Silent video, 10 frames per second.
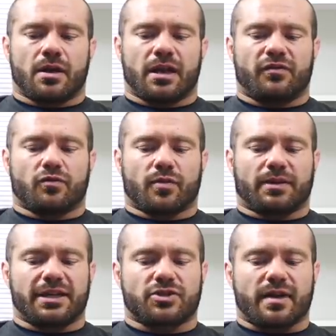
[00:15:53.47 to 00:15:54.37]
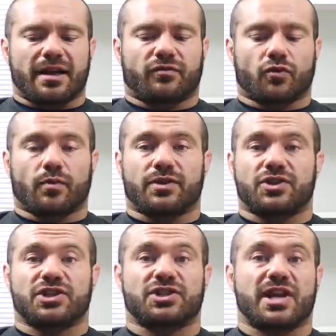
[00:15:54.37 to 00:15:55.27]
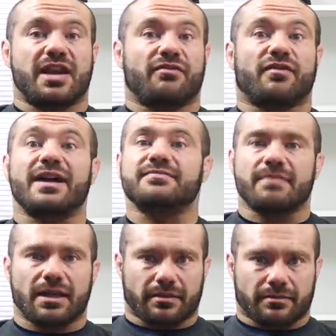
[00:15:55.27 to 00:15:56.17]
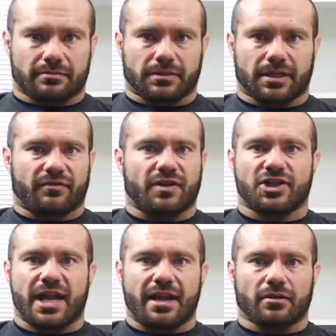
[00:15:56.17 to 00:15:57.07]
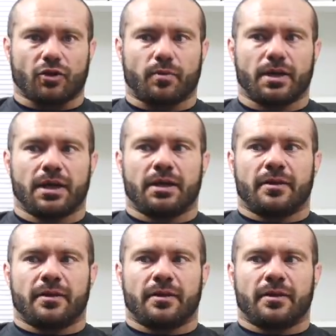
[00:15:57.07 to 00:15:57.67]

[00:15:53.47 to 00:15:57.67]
If you replace dried fruit with just say fresh melon, like fresh cantaloupe,